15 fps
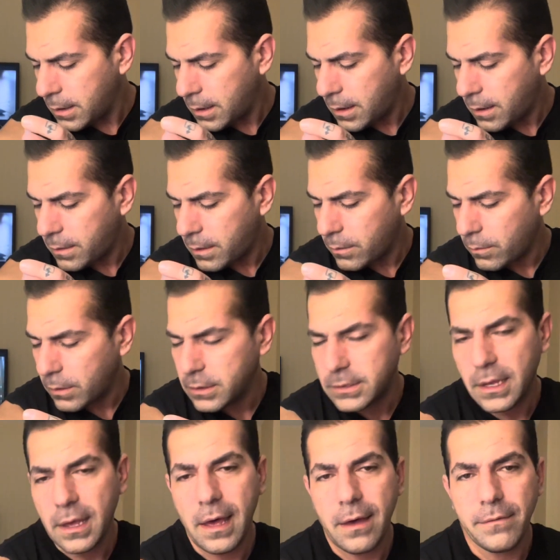And then once
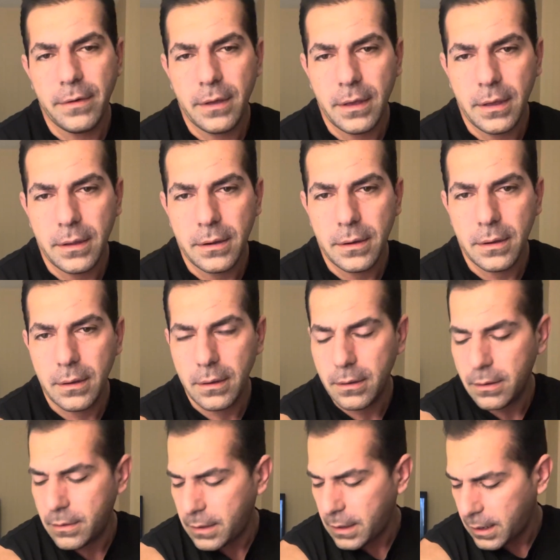I have it in,
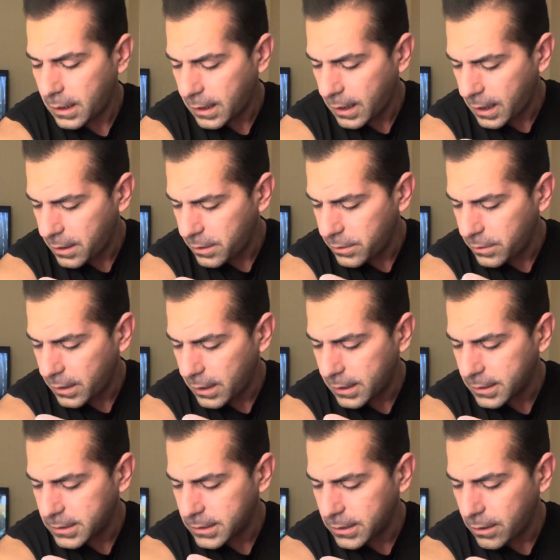then I kind of do like a
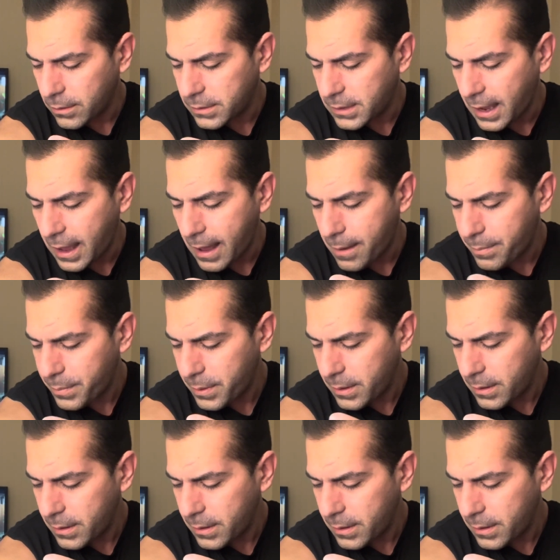slow tap